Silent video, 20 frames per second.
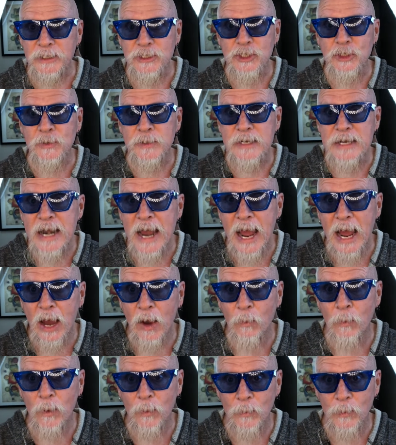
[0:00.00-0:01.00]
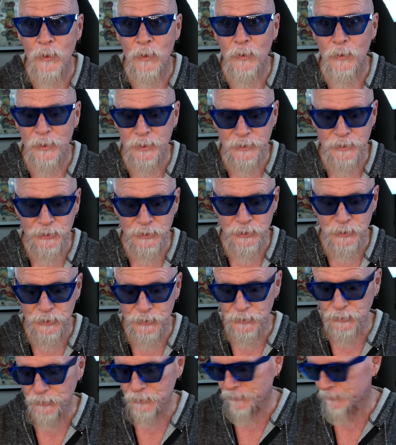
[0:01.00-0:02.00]
So now what we're going to
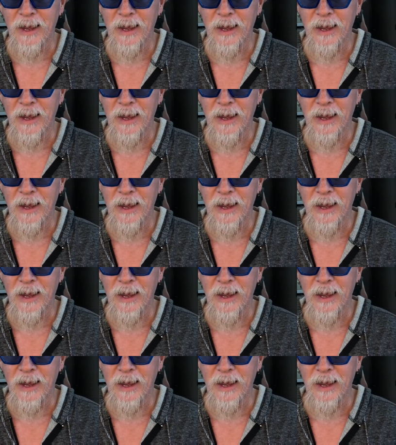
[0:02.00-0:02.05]
do,